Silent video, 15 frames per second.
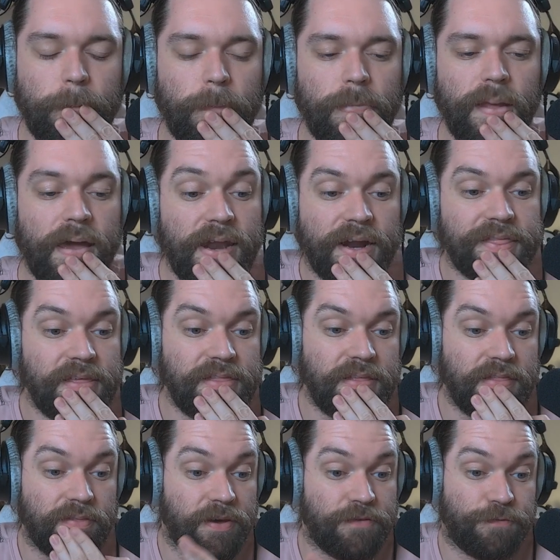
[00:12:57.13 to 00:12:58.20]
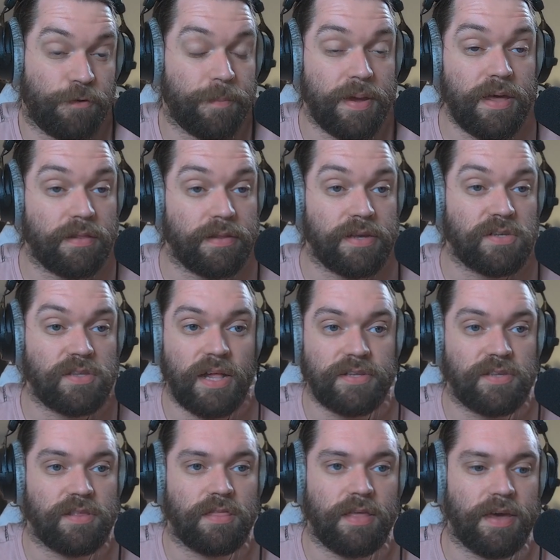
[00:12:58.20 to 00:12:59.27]
I think that, like, for me at least,
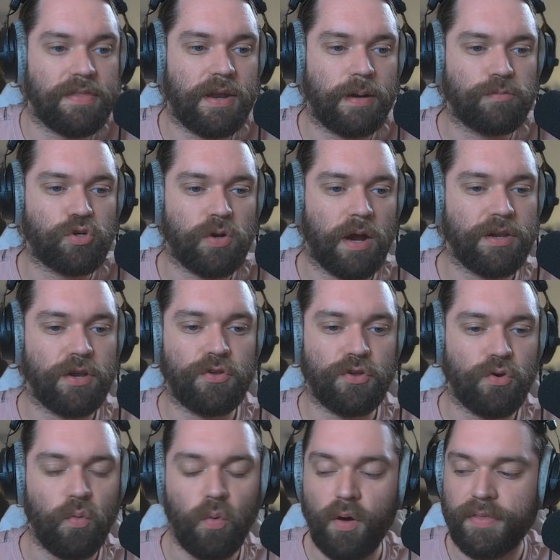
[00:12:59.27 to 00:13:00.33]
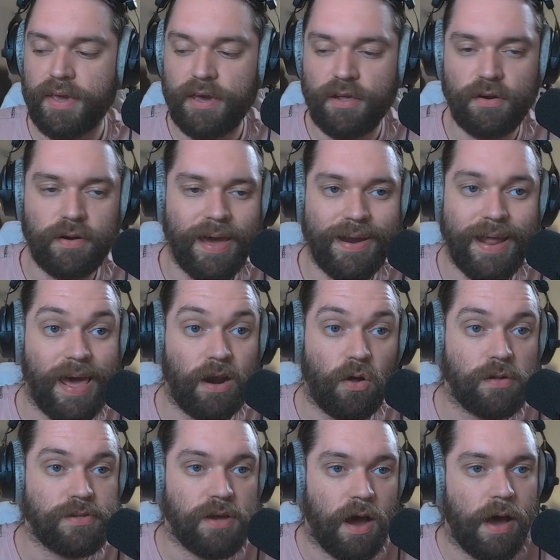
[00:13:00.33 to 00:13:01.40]
that's the thing that I'm trying to do on the internet at all
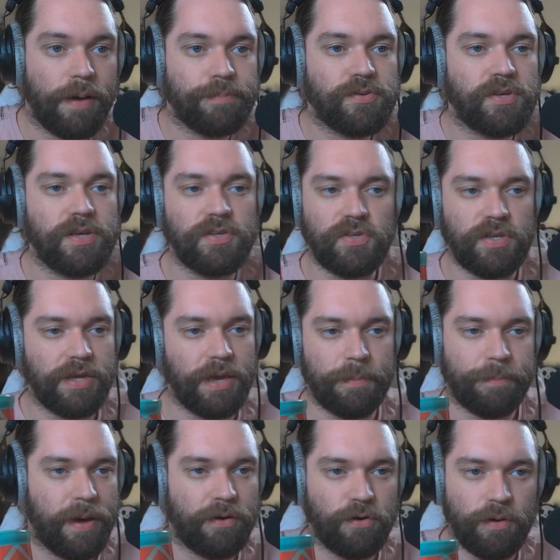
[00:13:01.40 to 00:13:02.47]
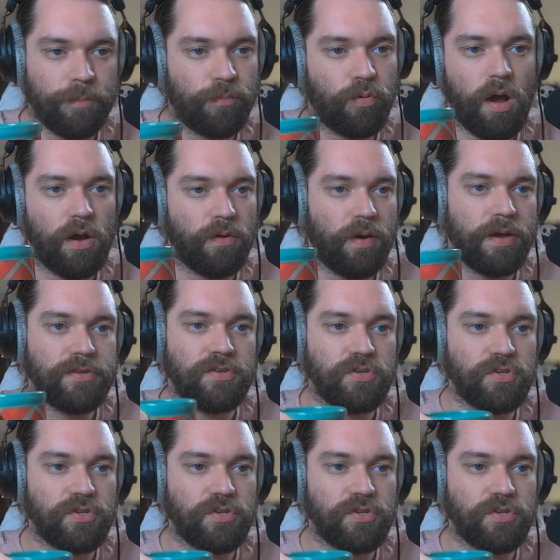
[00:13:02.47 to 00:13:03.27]
times, is to get better and progress and